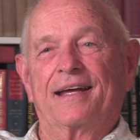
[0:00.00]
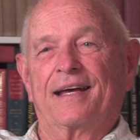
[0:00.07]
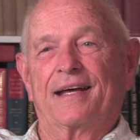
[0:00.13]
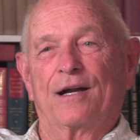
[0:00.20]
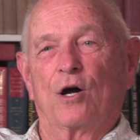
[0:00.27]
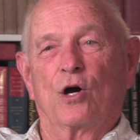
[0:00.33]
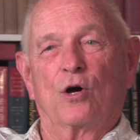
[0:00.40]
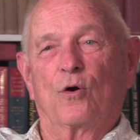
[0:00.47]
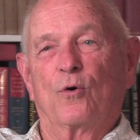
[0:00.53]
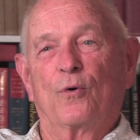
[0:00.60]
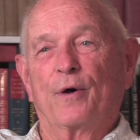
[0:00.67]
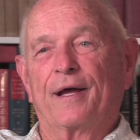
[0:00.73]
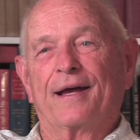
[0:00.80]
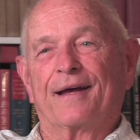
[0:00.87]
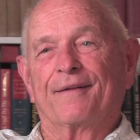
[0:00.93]
had
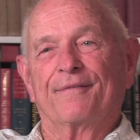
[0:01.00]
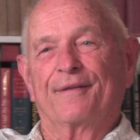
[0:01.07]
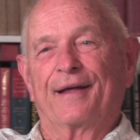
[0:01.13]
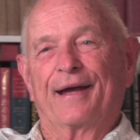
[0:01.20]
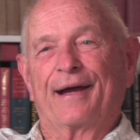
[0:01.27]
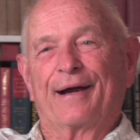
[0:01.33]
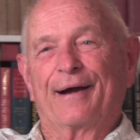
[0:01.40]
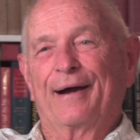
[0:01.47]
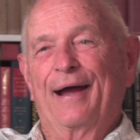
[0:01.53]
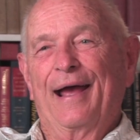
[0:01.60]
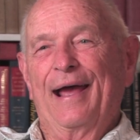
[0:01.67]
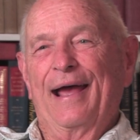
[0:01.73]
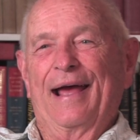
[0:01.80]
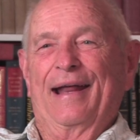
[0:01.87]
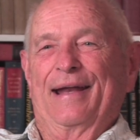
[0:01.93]
RON there,
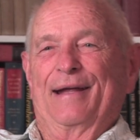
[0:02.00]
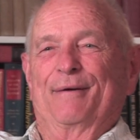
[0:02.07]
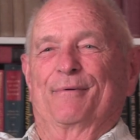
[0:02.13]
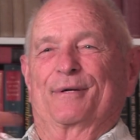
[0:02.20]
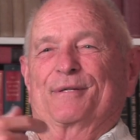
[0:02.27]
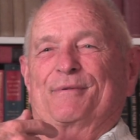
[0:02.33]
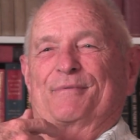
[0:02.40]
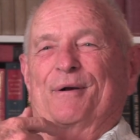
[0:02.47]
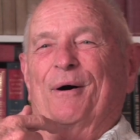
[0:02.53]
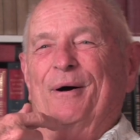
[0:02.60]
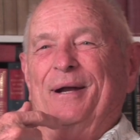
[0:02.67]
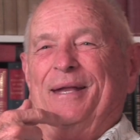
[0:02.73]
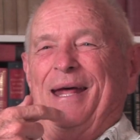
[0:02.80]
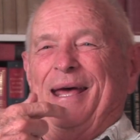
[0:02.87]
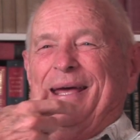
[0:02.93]
and he was
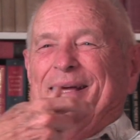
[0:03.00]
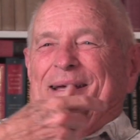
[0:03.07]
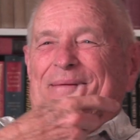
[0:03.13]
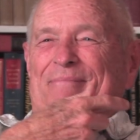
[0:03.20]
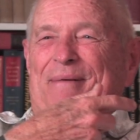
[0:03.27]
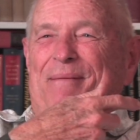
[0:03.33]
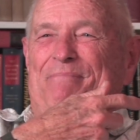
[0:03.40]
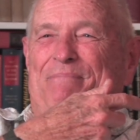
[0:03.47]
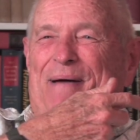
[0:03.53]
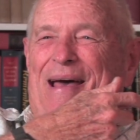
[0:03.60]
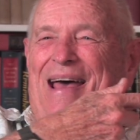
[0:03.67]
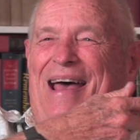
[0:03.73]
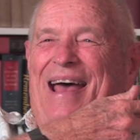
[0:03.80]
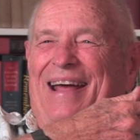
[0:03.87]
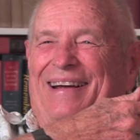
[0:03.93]
taking me
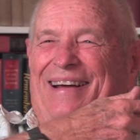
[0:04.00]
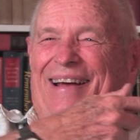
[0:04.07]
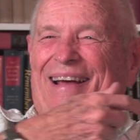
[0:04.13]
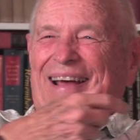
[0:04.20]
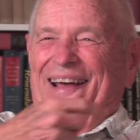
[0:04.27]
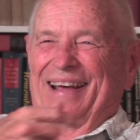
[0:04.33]
back.